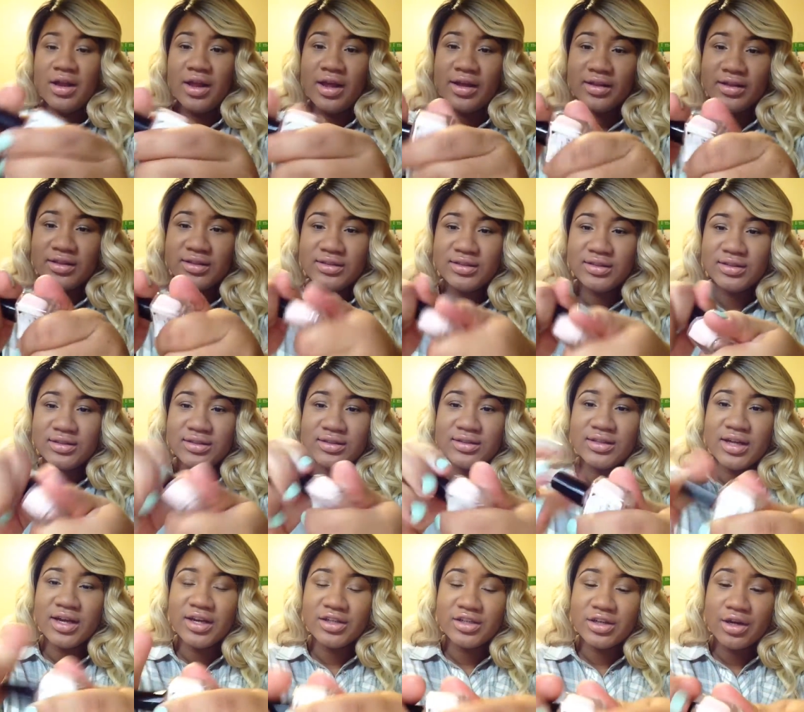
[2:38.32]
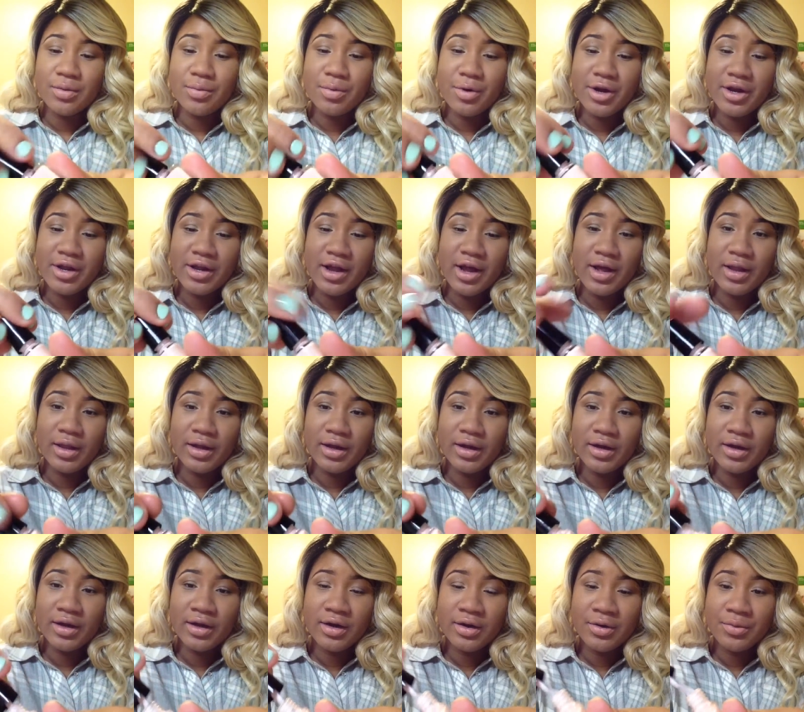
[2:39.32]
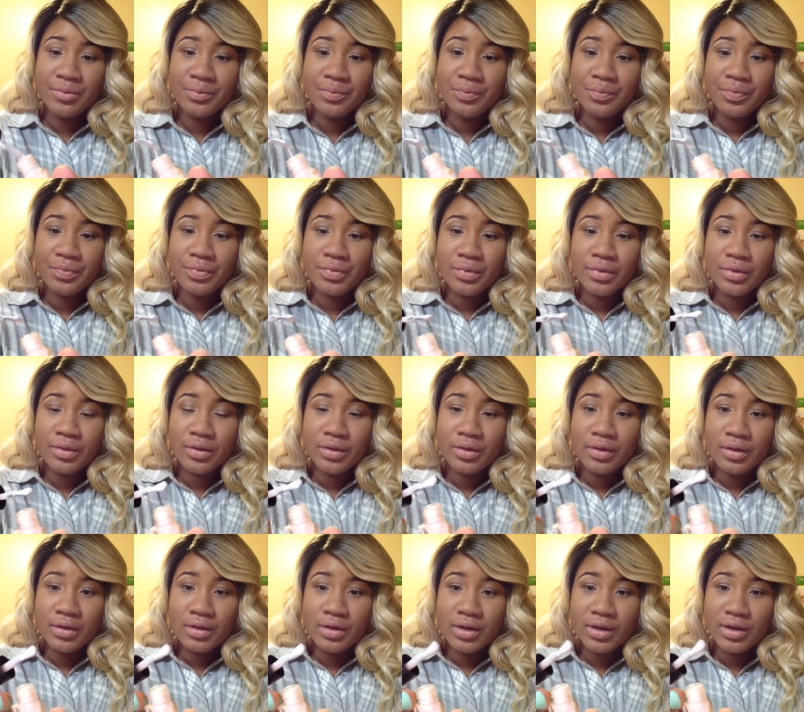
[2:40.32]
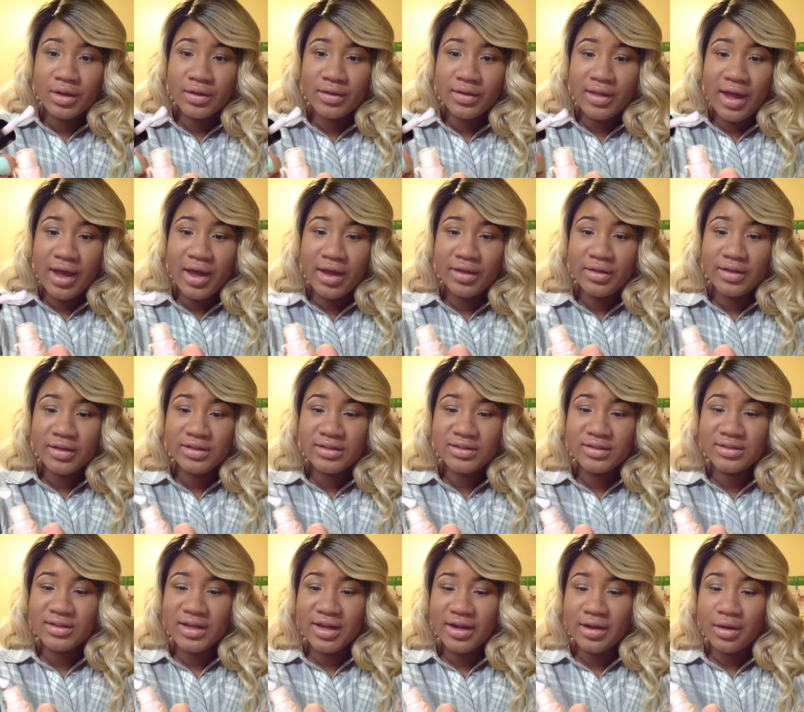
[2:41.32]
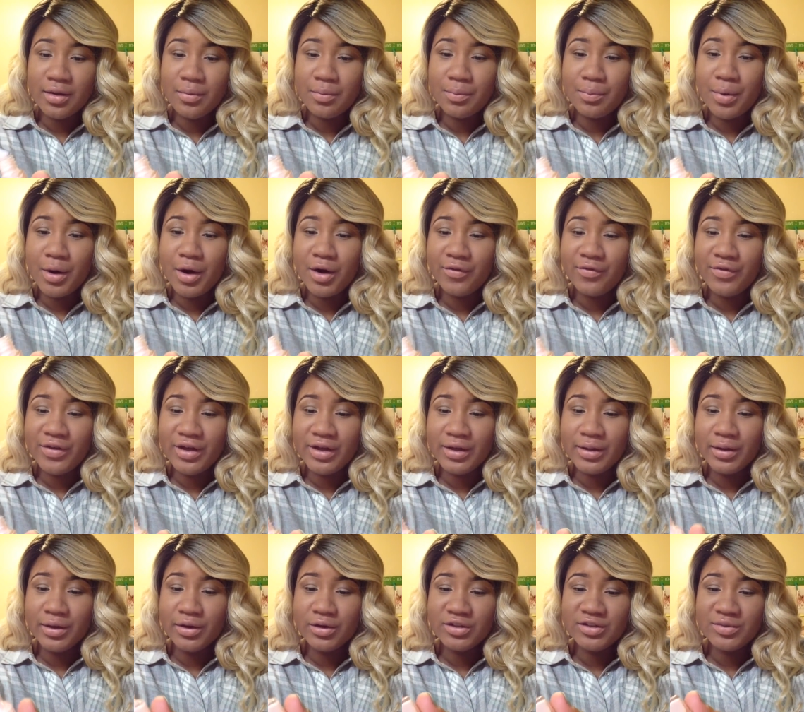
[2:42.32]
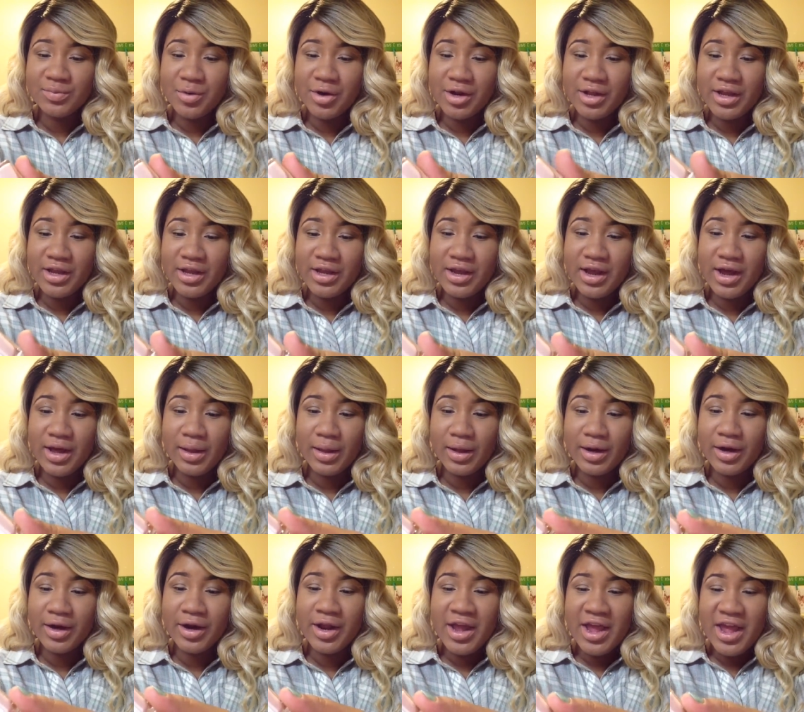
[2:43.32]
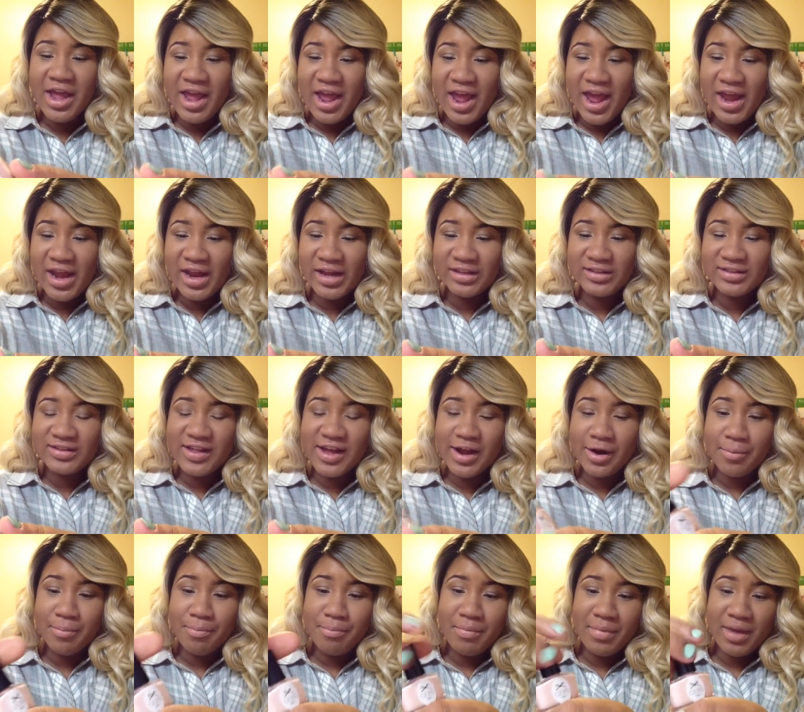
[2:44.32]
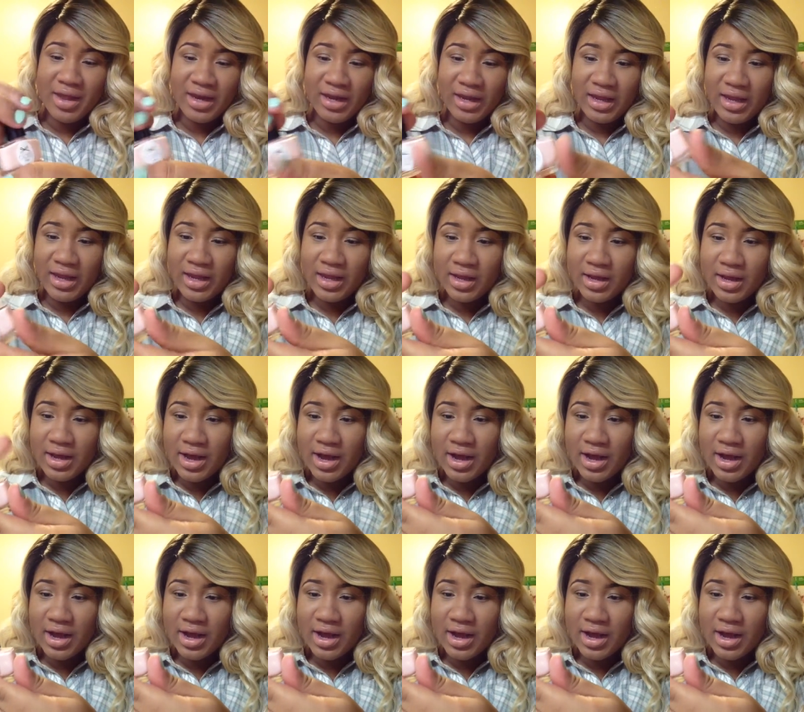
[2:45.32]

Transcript: Like, this is such a pretty color. Look at that. This is like perfect little springy color. And it's their mini.